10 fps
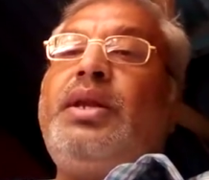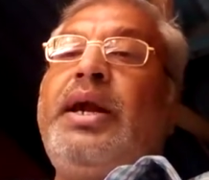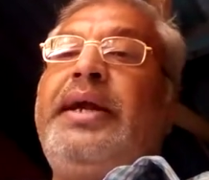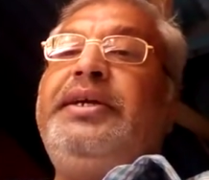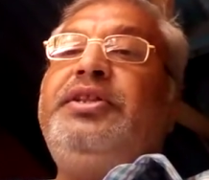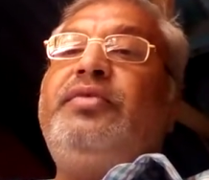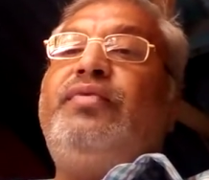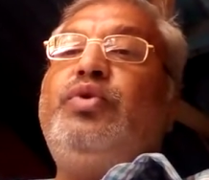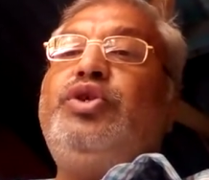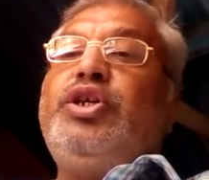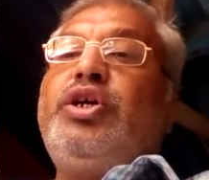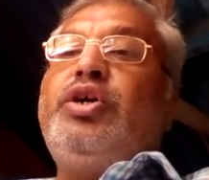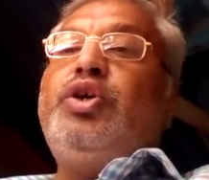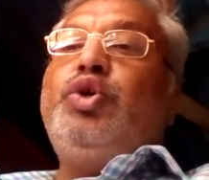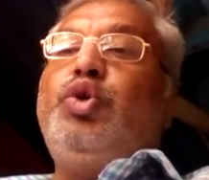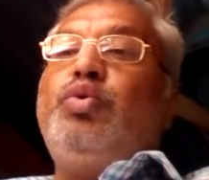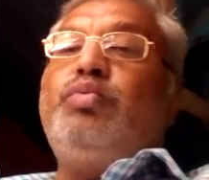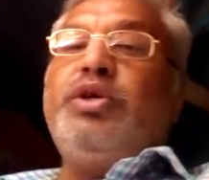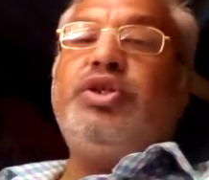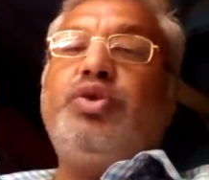and in the future,
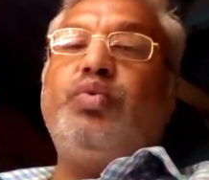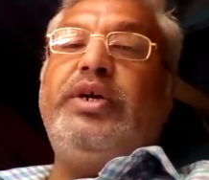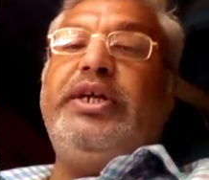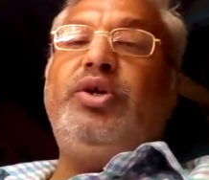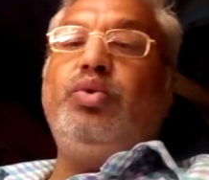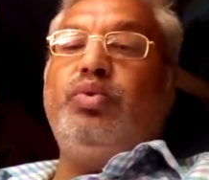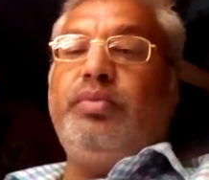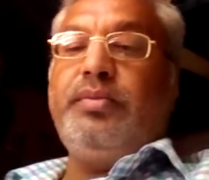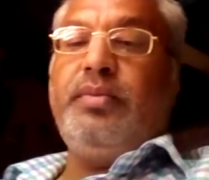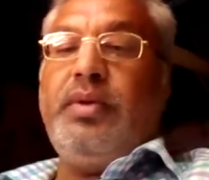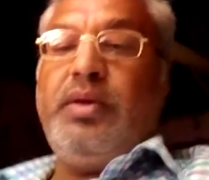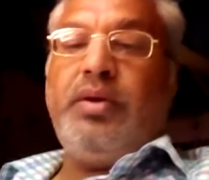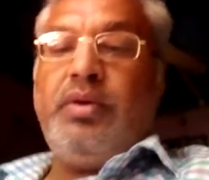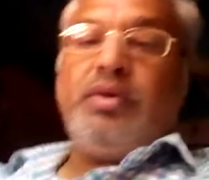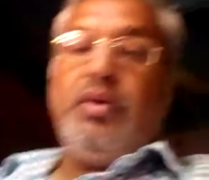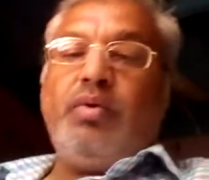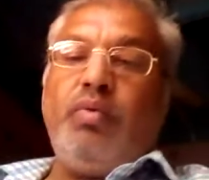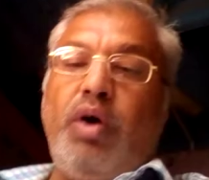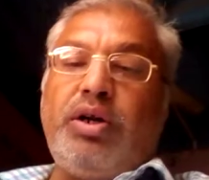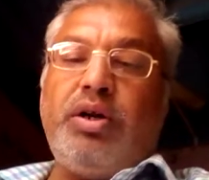humans will too.
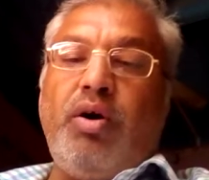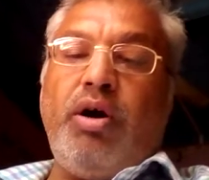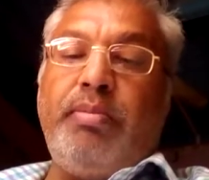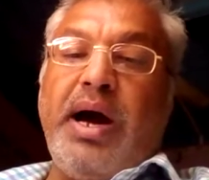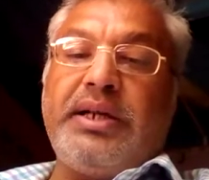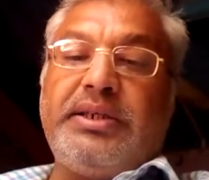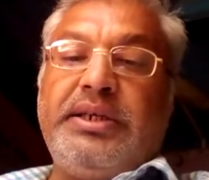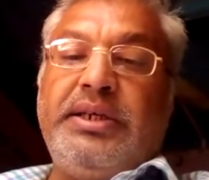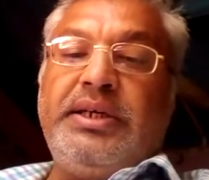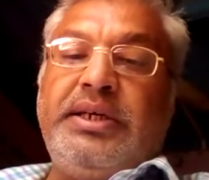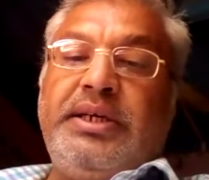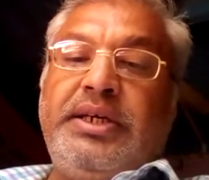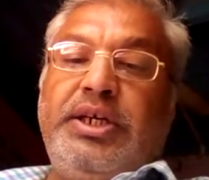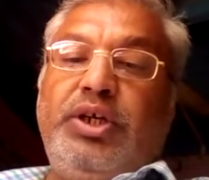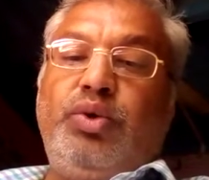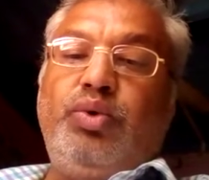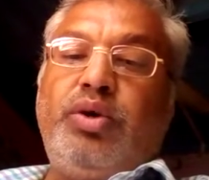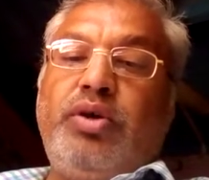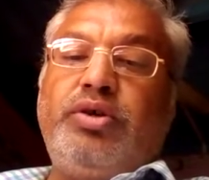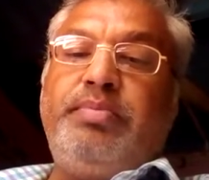Water on Mars. In
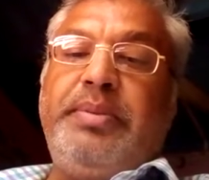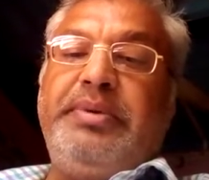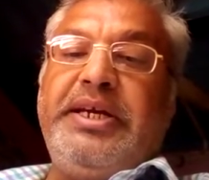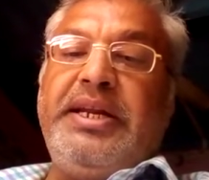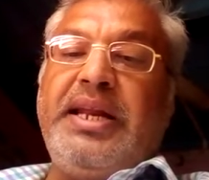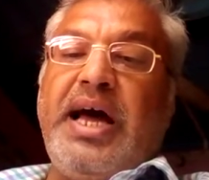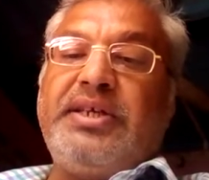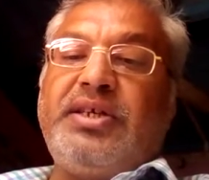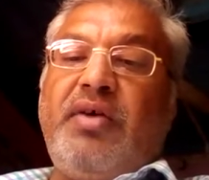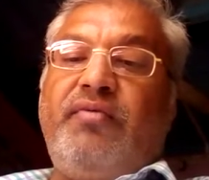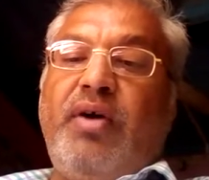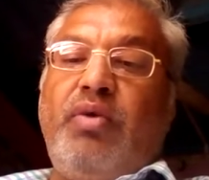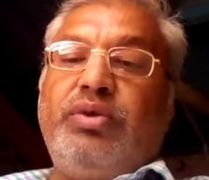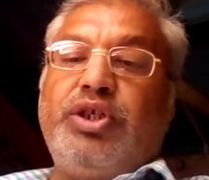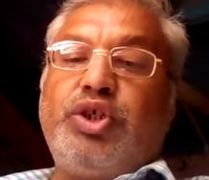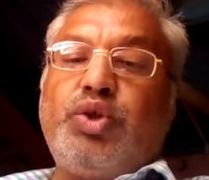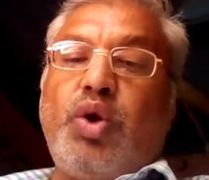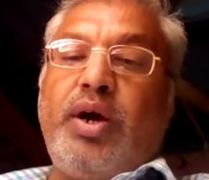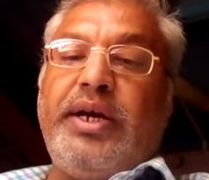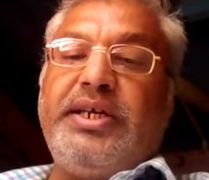2015, NASA found the
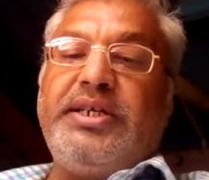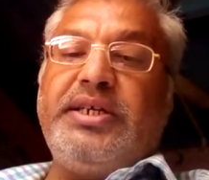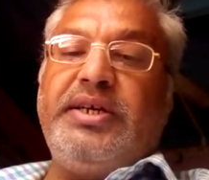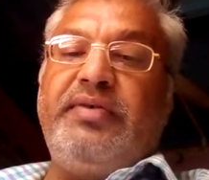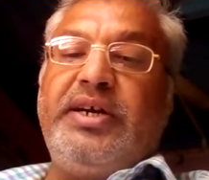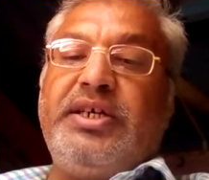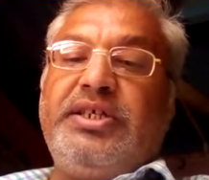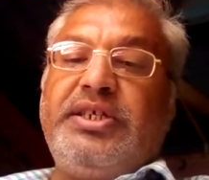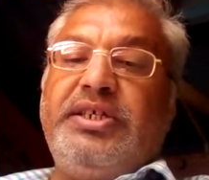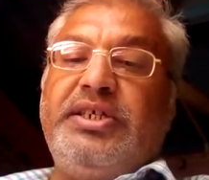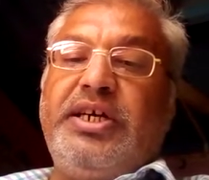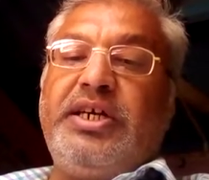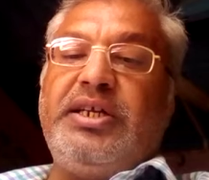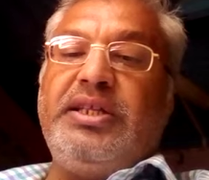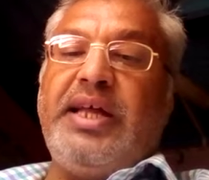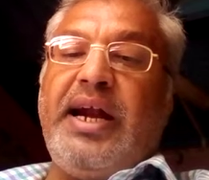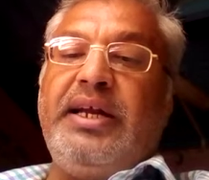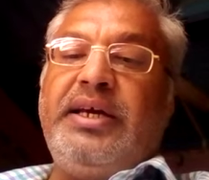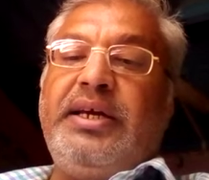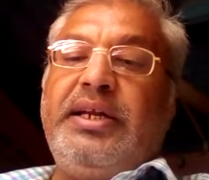strongest evidence yet that
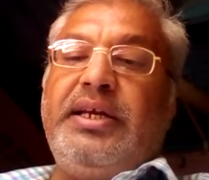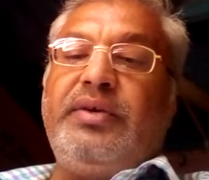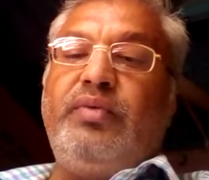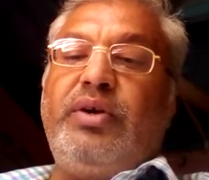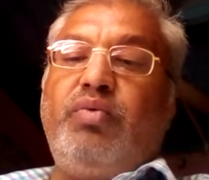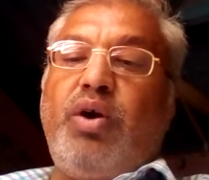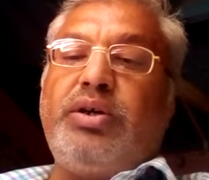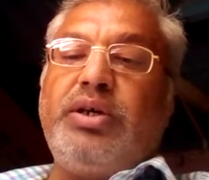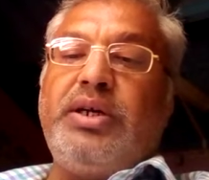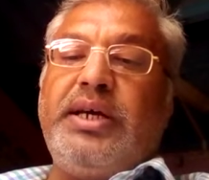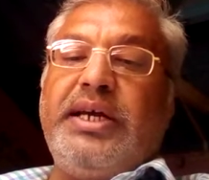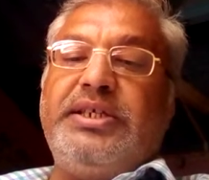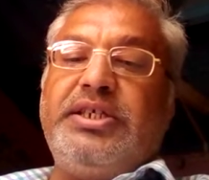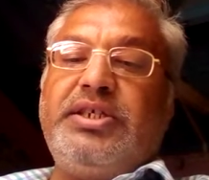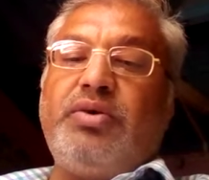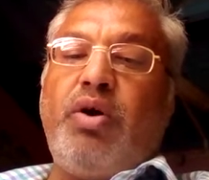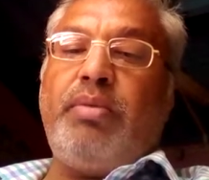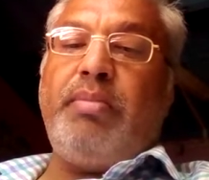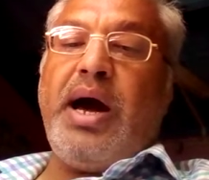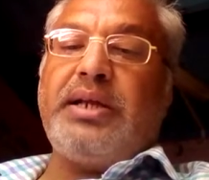liquid water exists
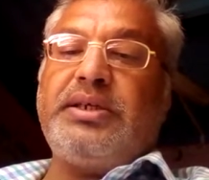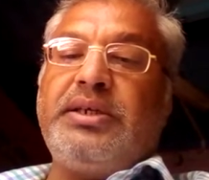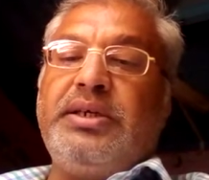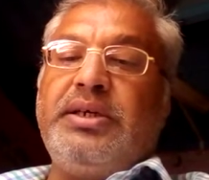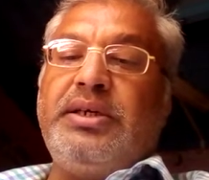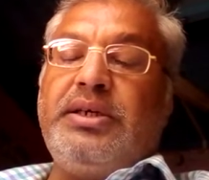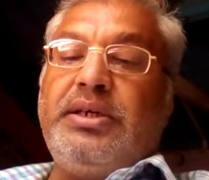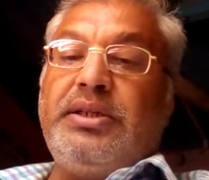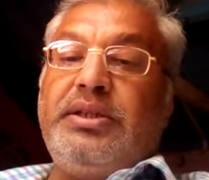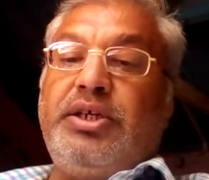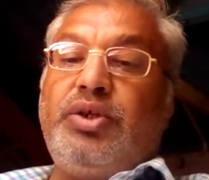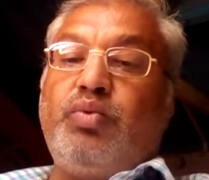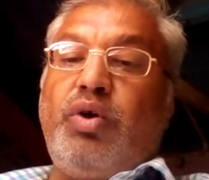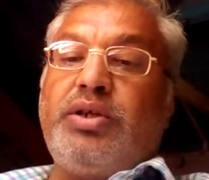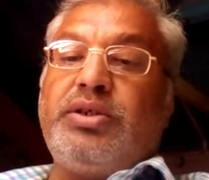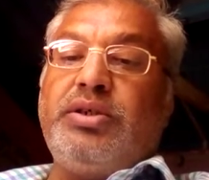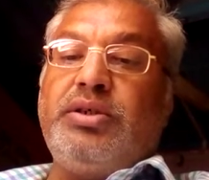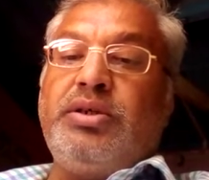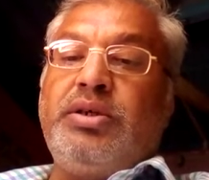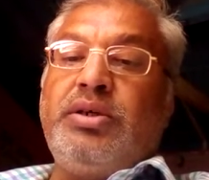on Mars. This was
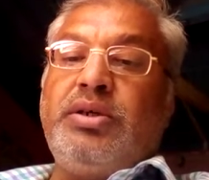a